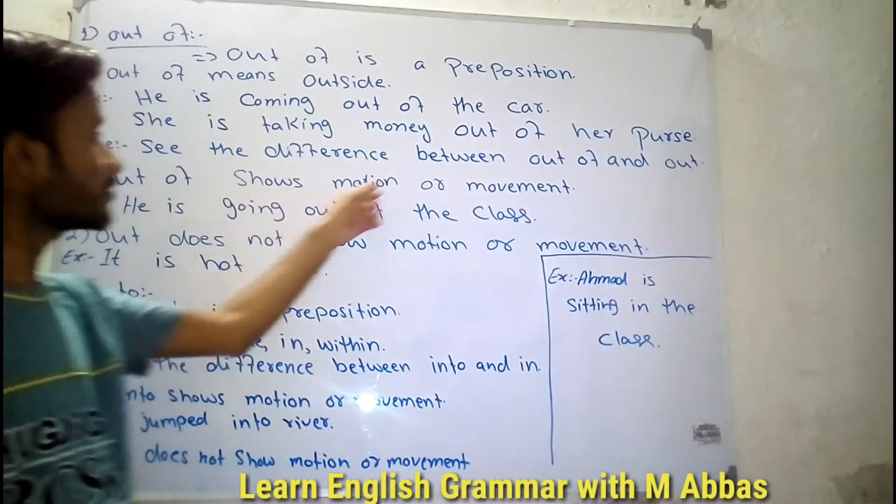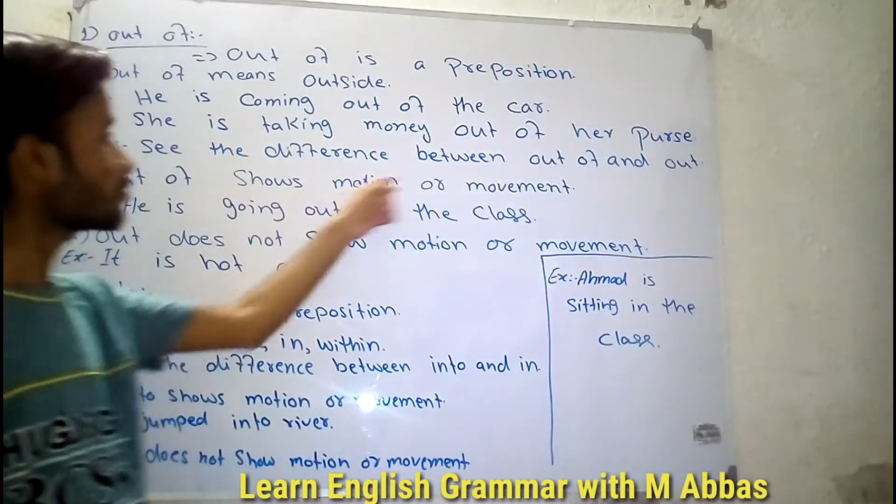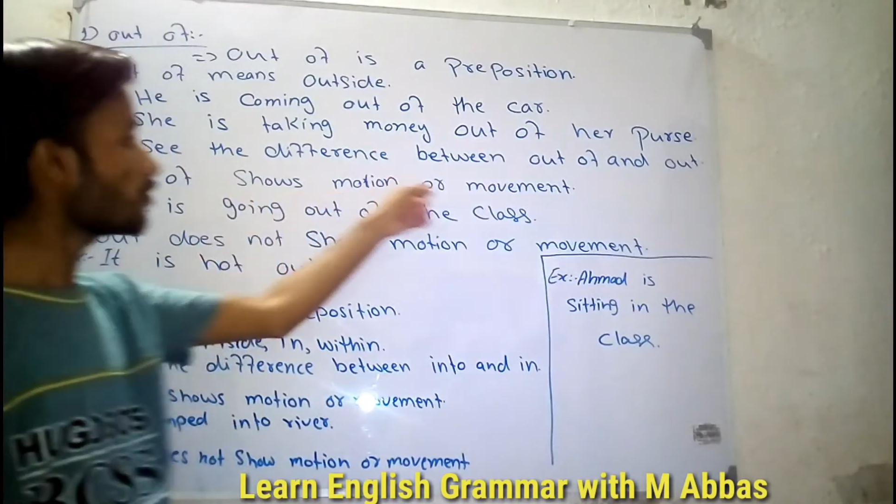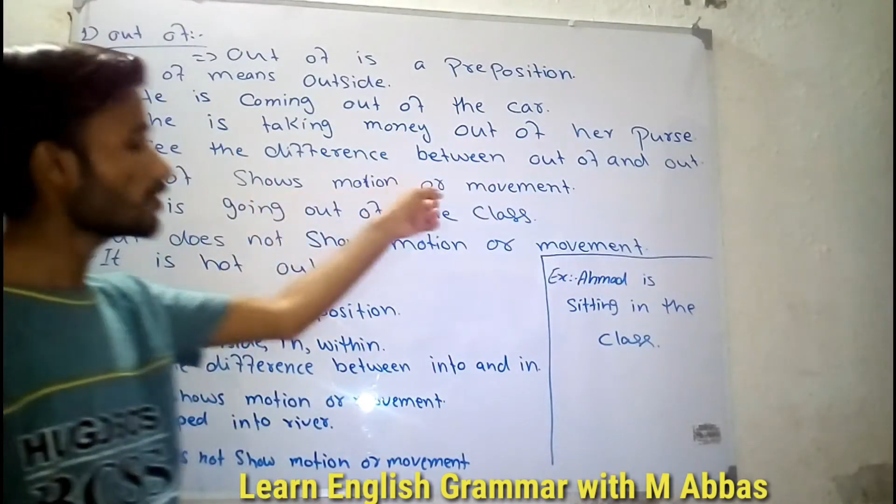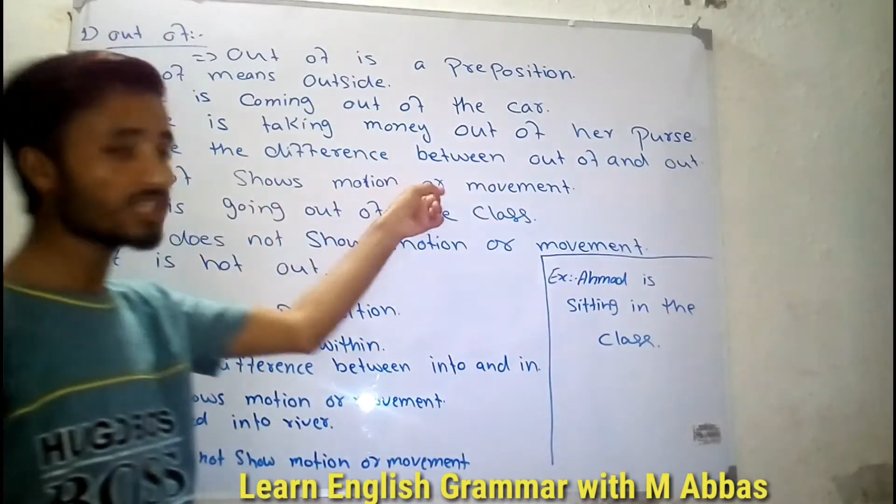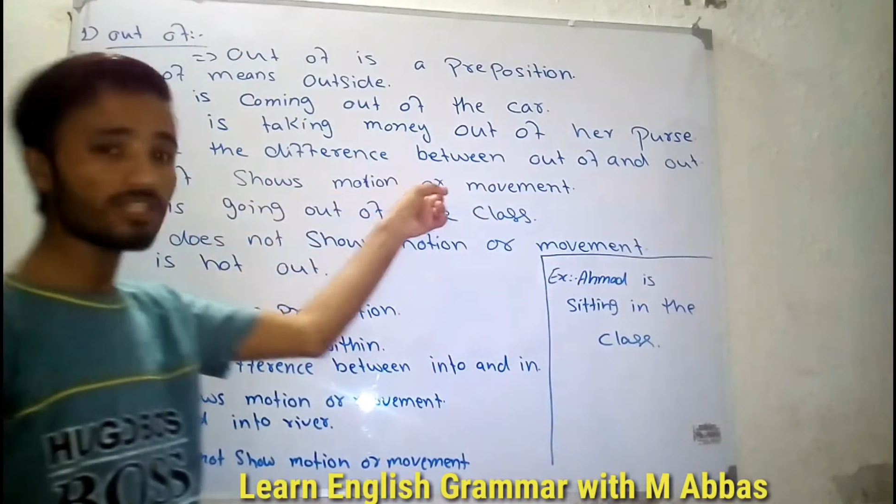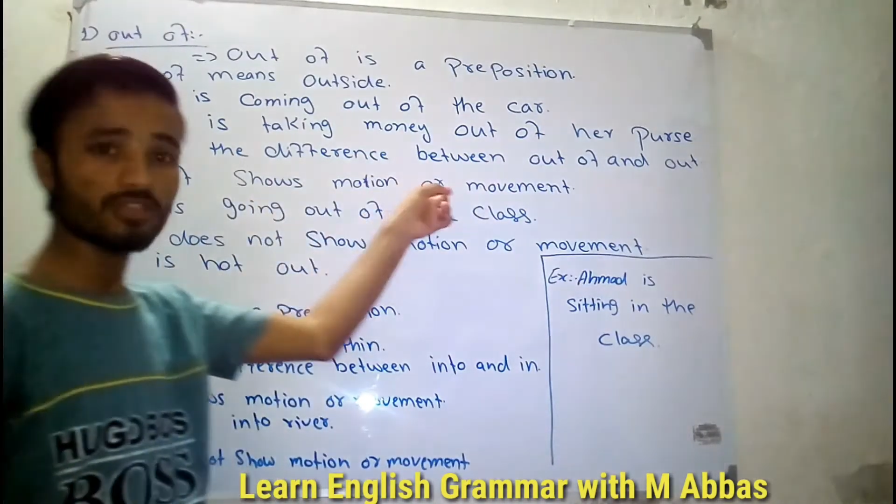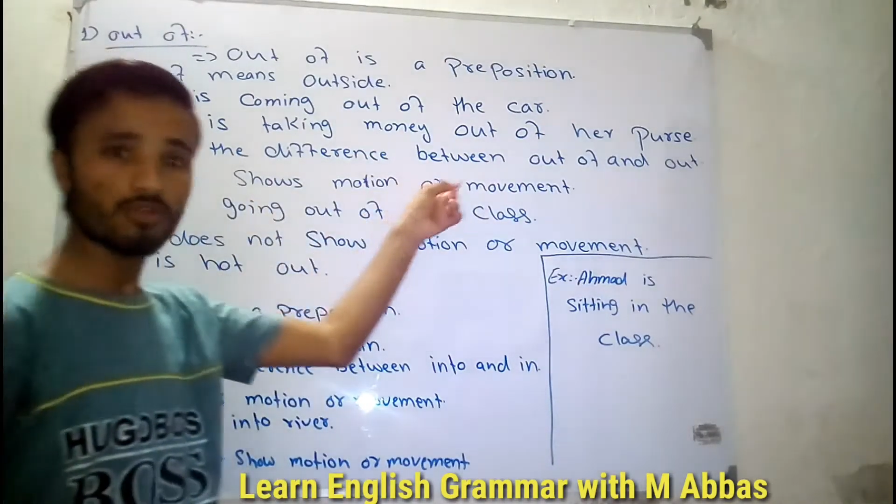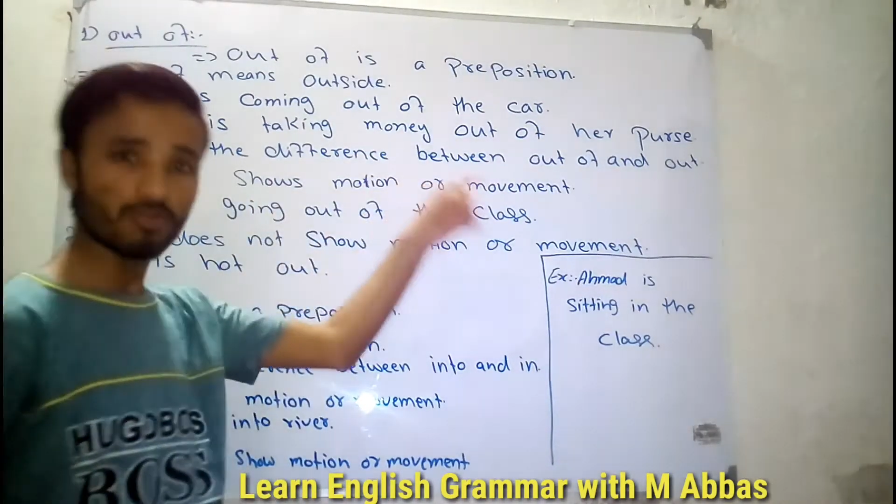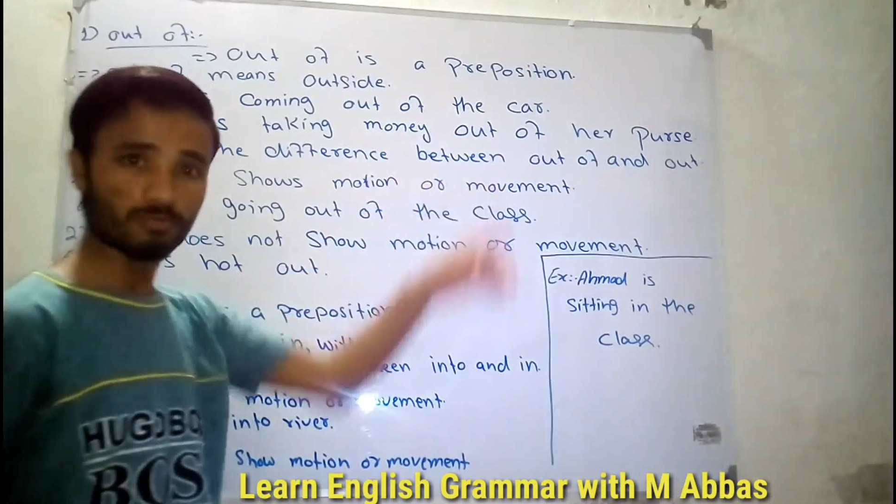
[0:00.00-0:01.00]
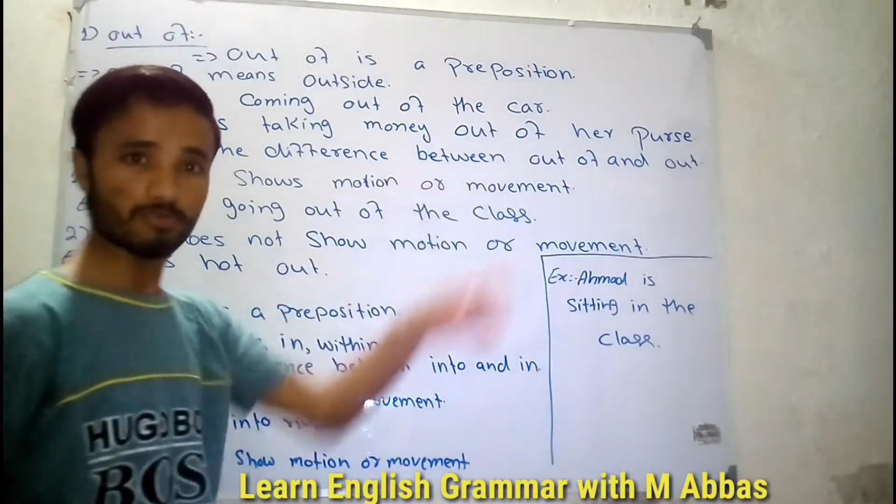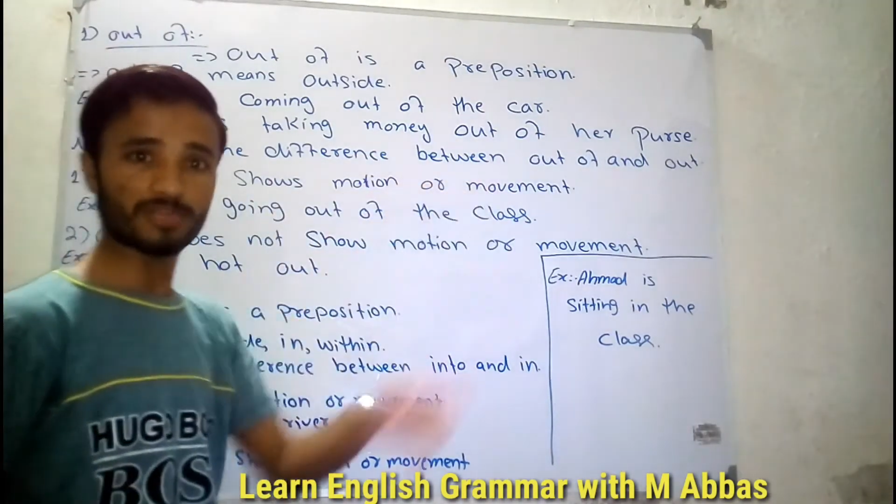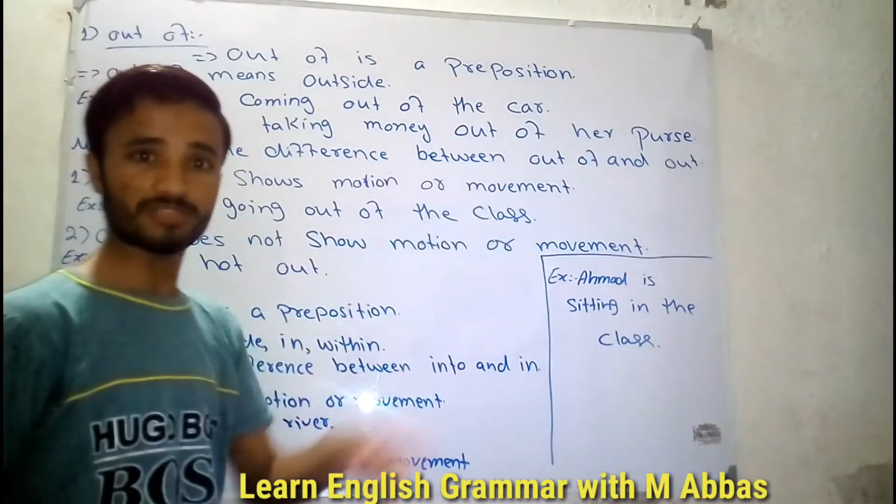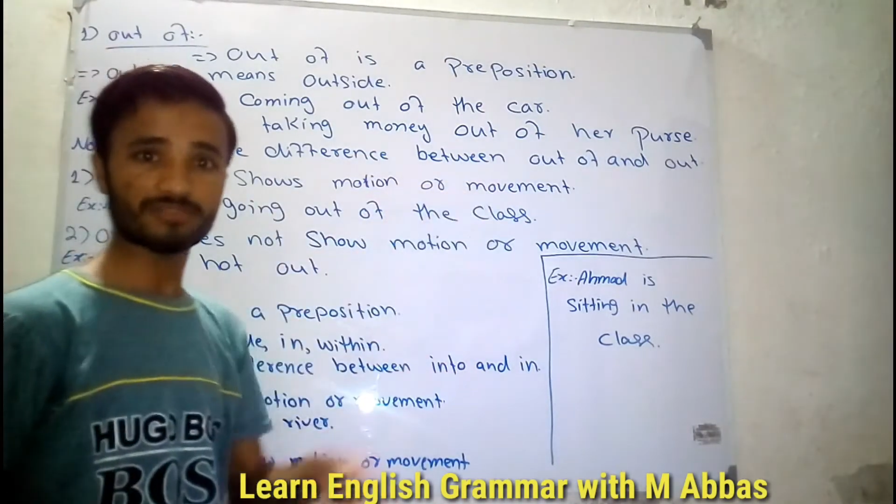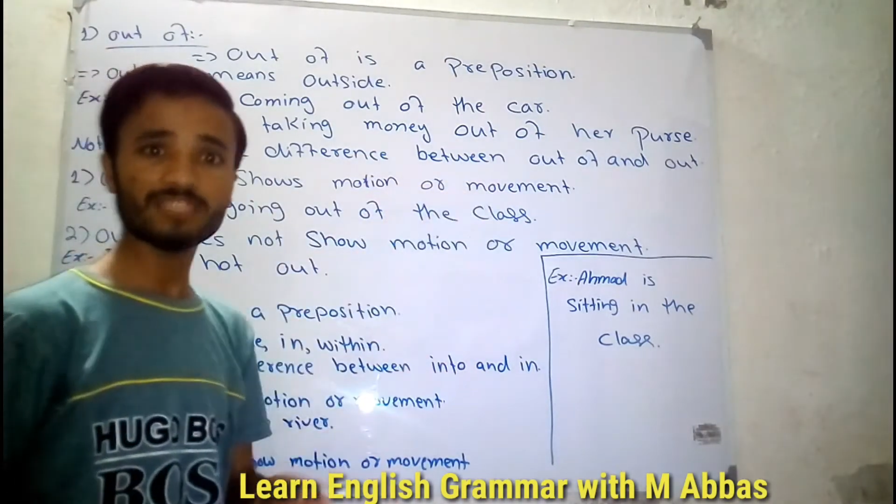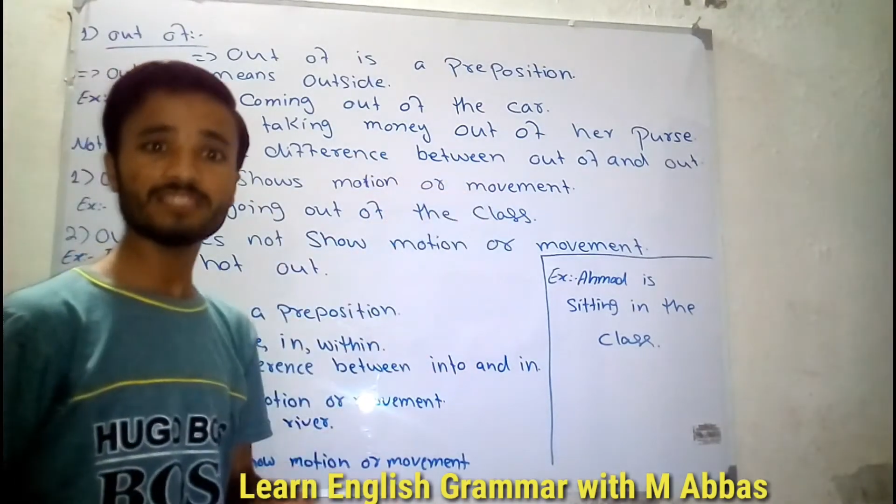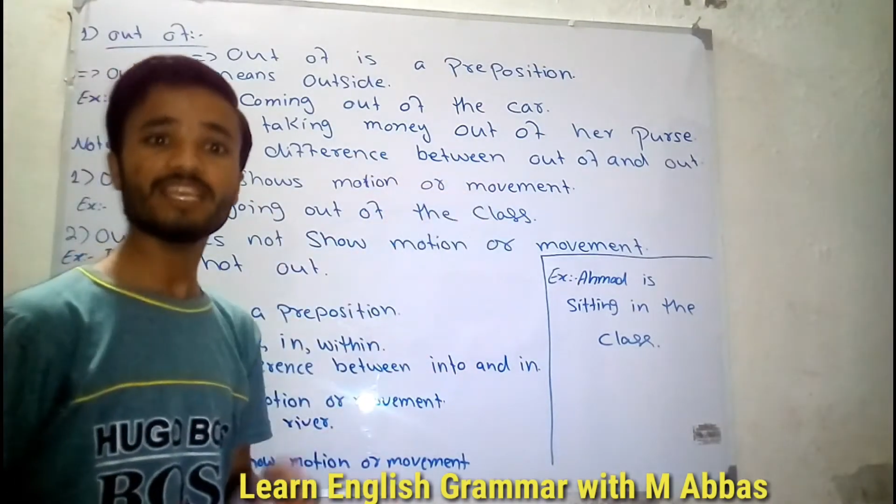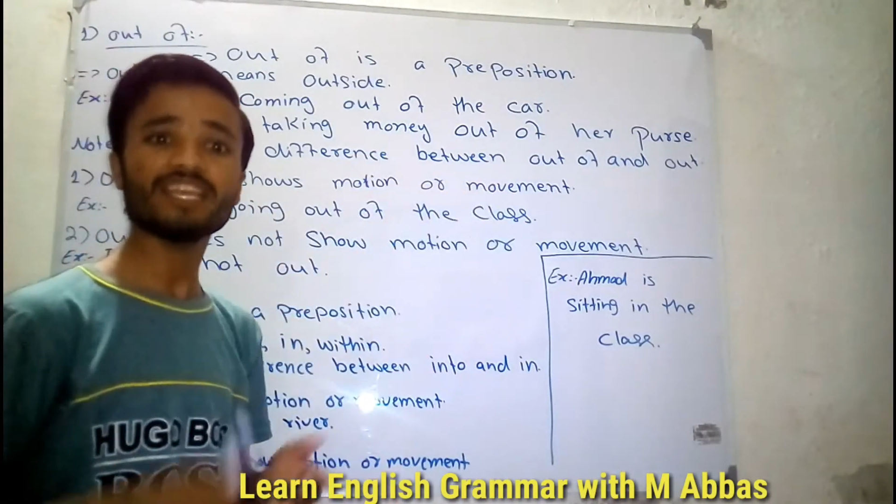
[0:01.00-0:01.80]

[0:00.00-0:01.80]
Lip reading: motion or movement, right?